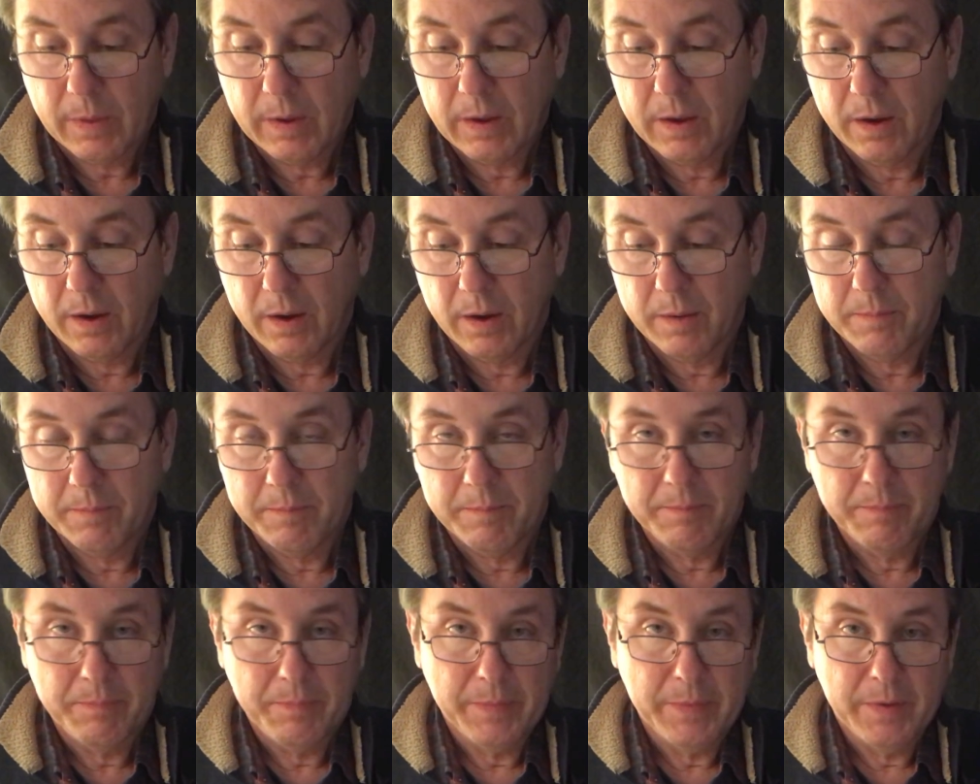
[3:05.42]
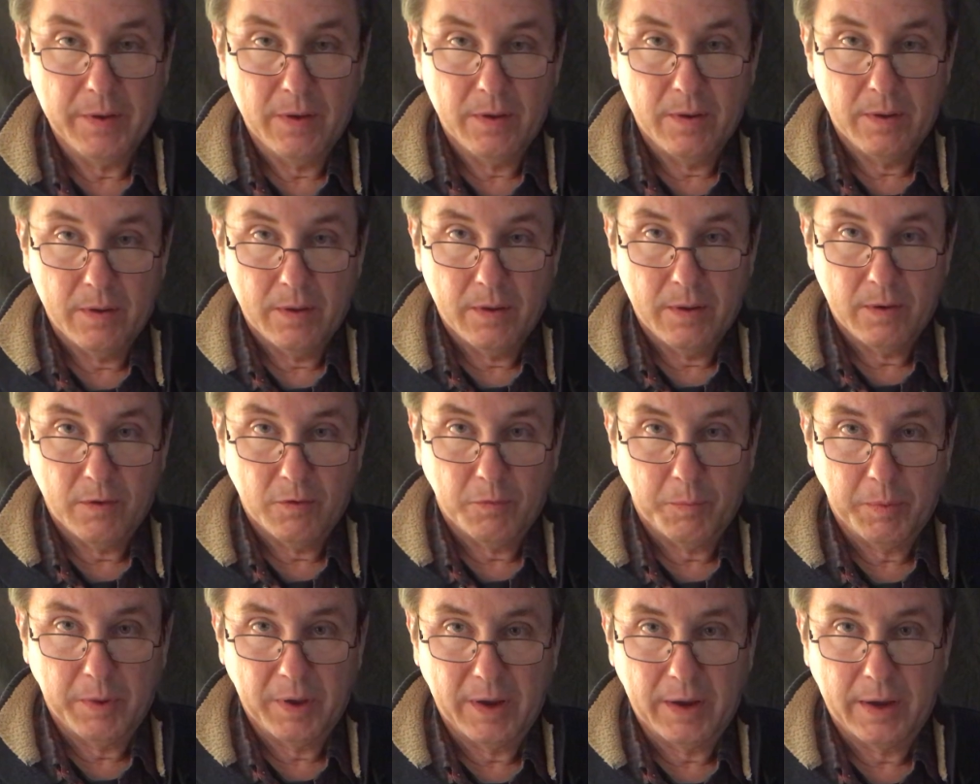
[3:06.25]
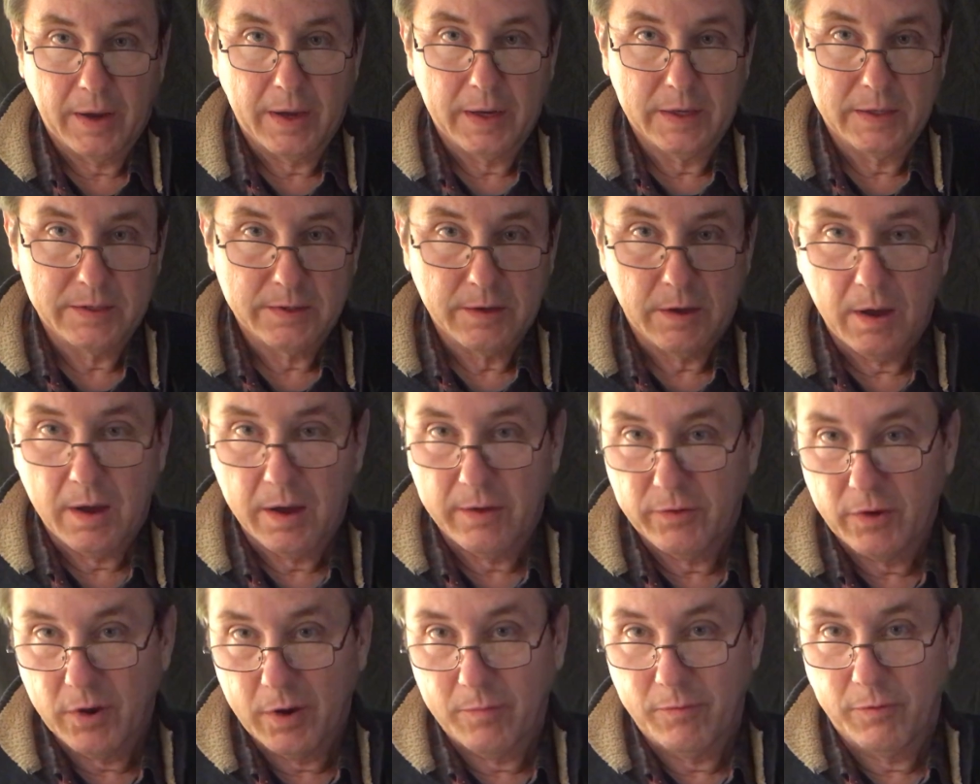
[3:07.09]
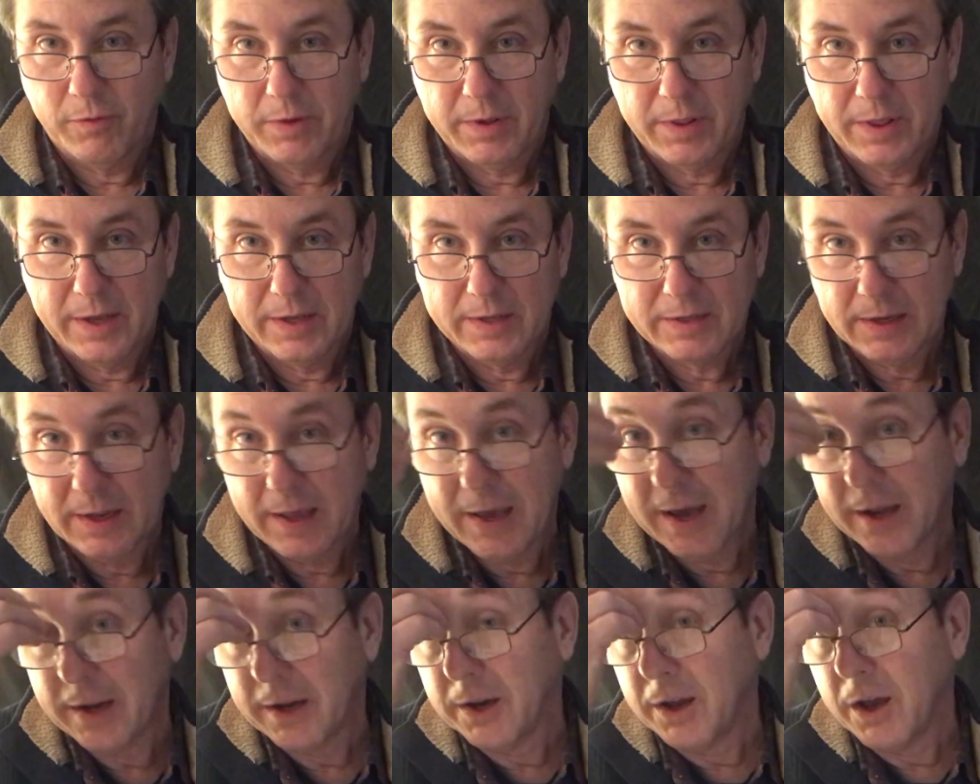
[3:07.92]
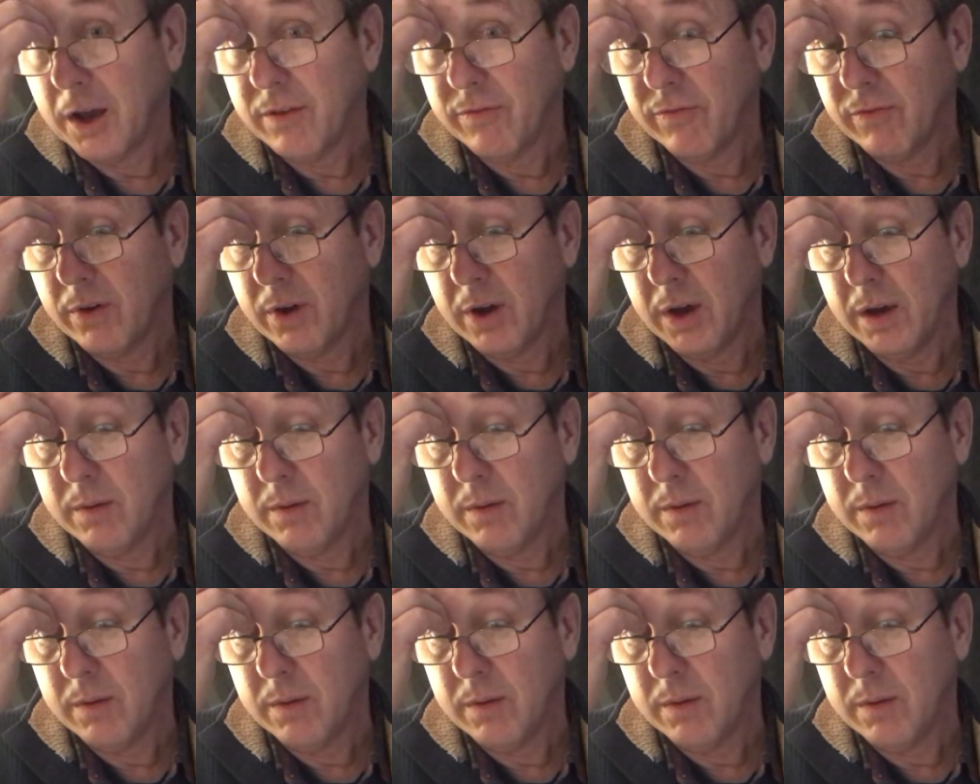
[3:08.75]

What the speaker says: Okay, it's playing kind of soft. Hopefully that's loud enough.